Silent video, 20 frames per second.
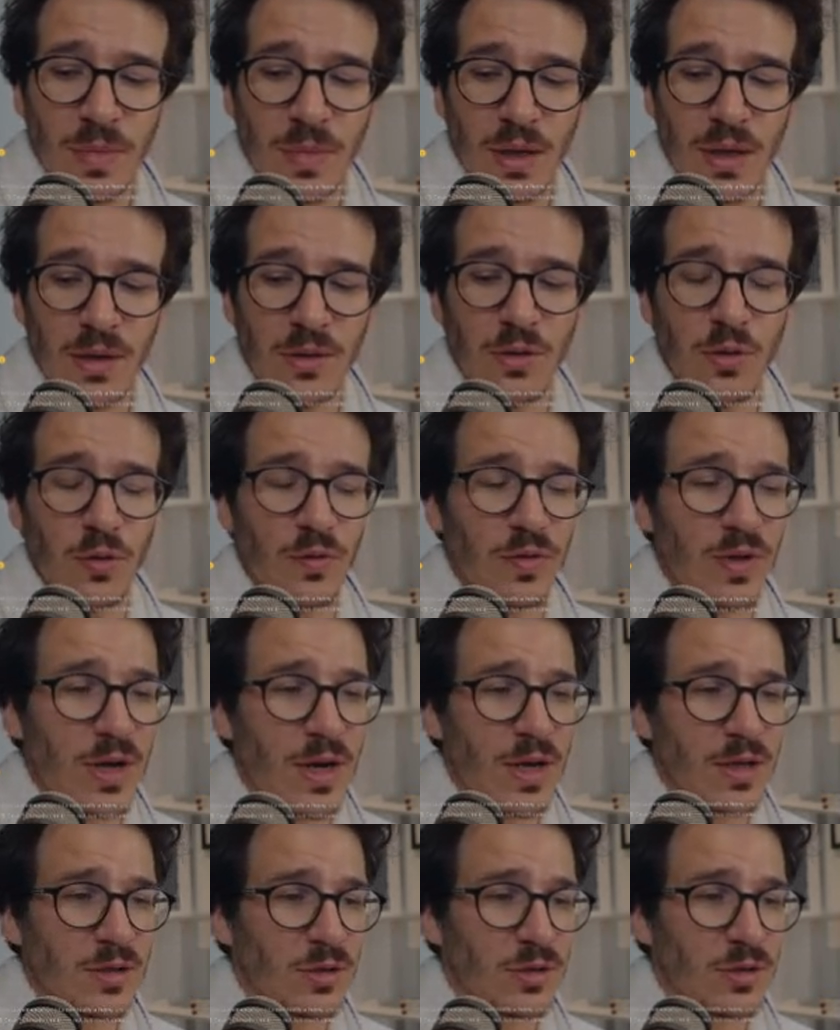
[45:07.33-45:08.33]
I don't know if that
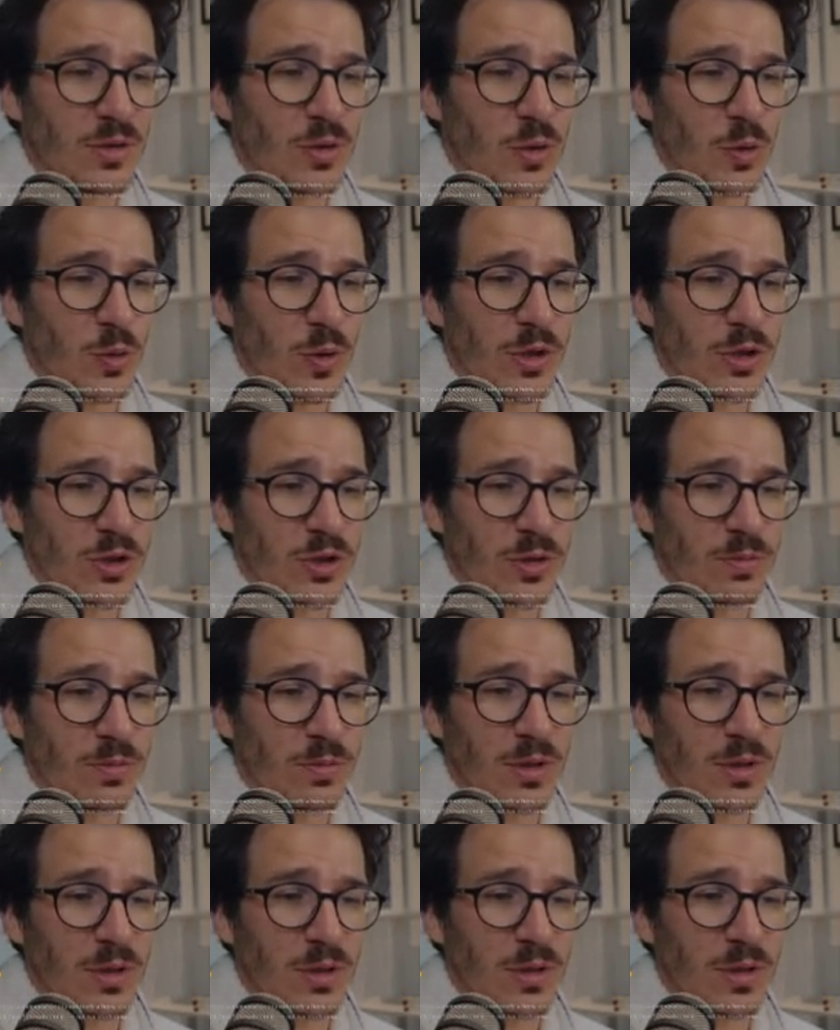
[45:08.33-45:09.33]
answers your question,
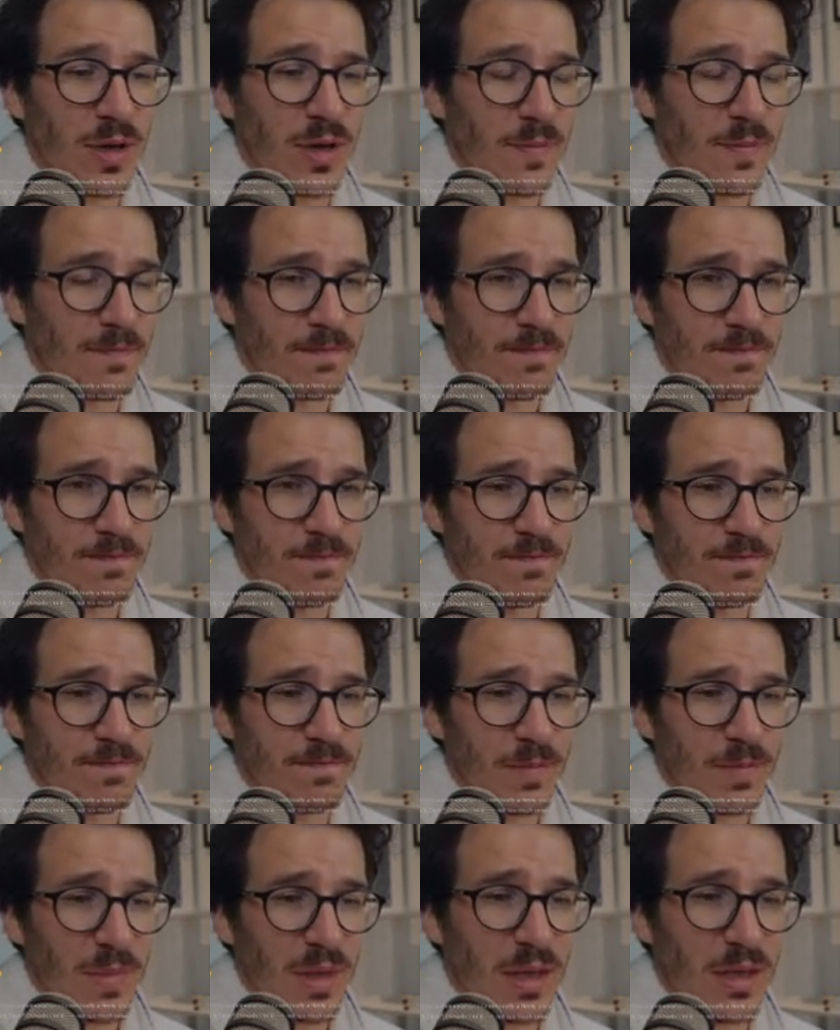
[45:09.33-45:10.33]
but yeah,
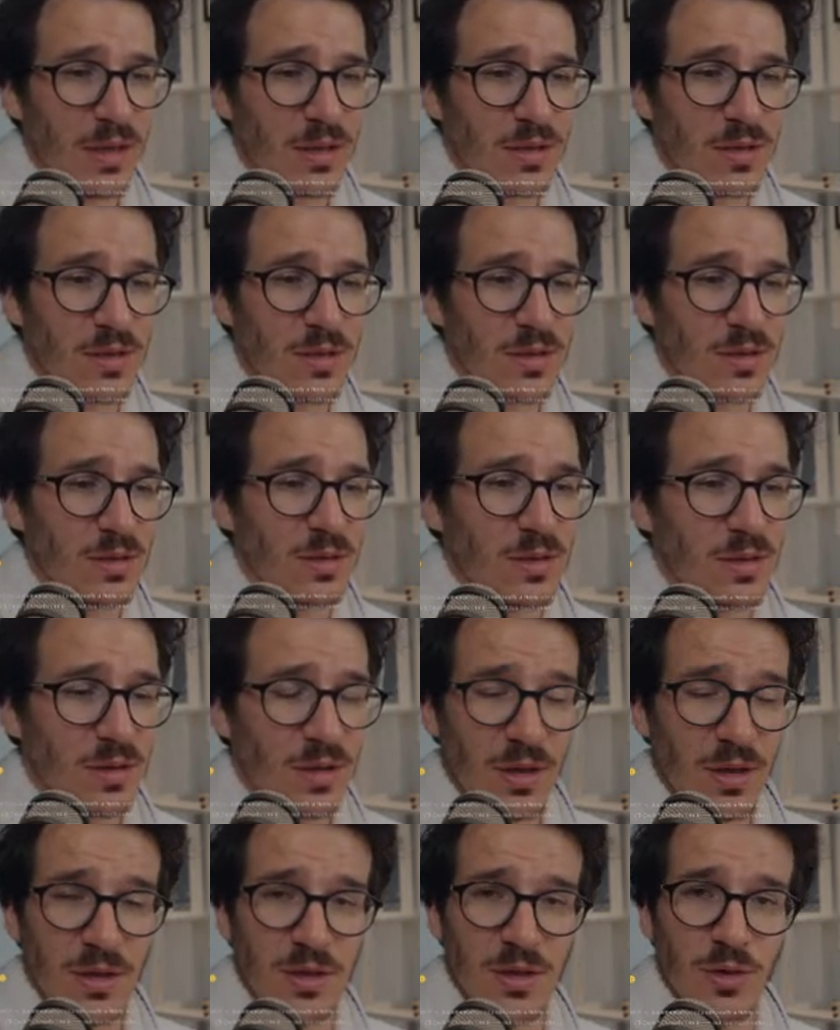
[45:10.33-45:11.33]
it's
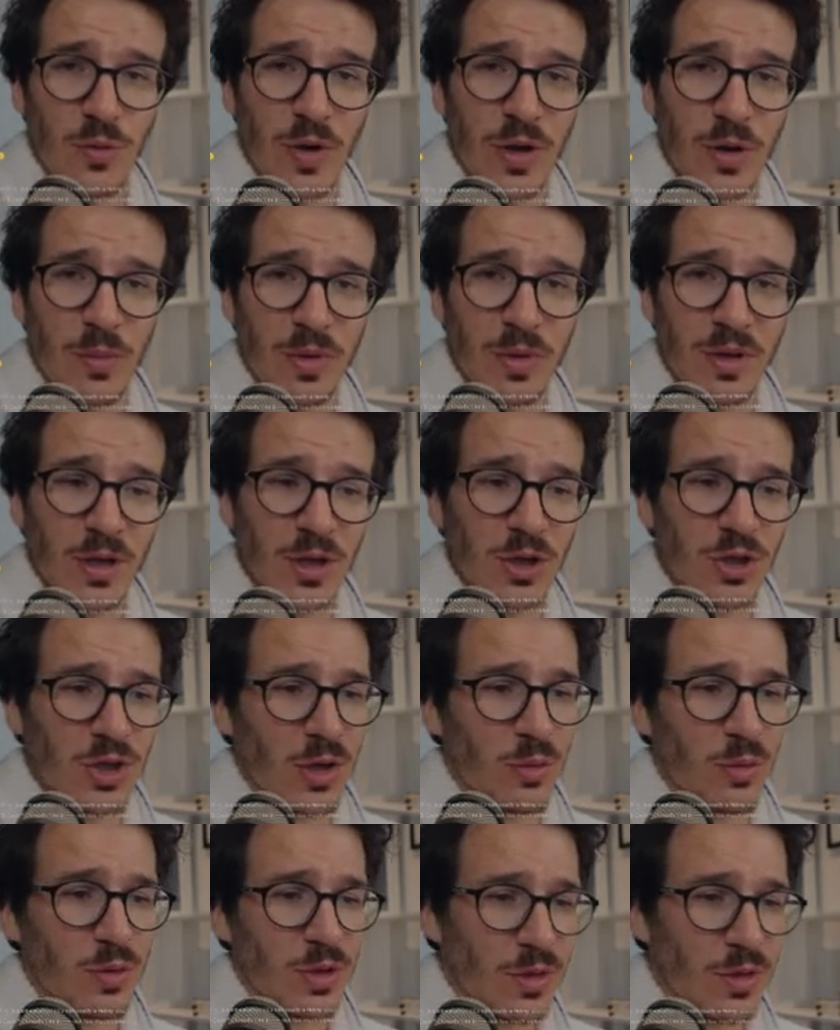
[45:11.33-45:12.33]
it's the recommendation
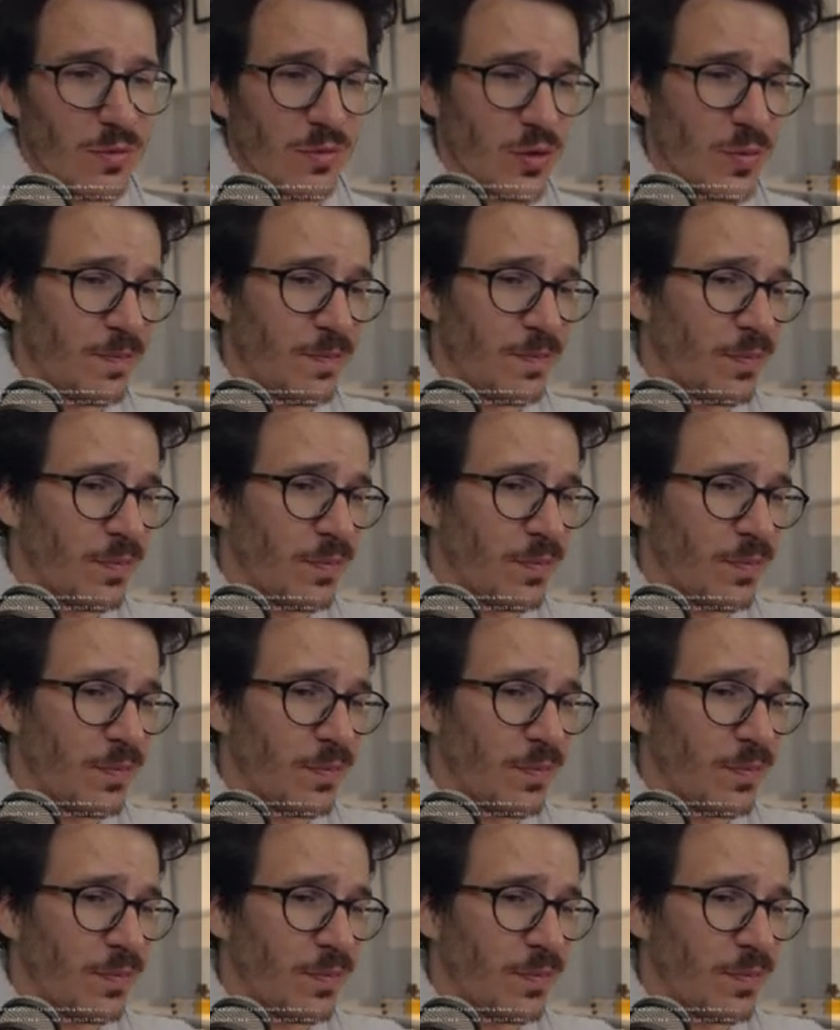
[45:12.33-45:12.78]
I would give you.